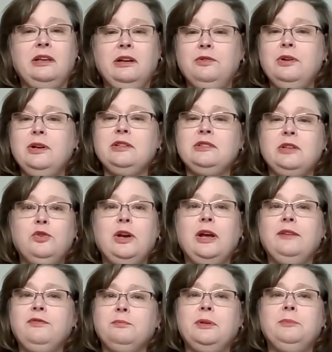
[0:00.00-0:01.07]
you know what, it's
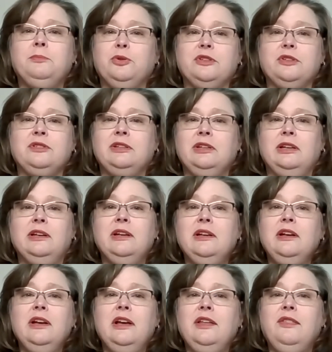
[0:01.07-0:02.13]
okay for people to see
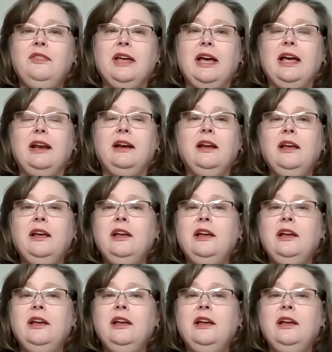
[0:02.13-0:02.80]
that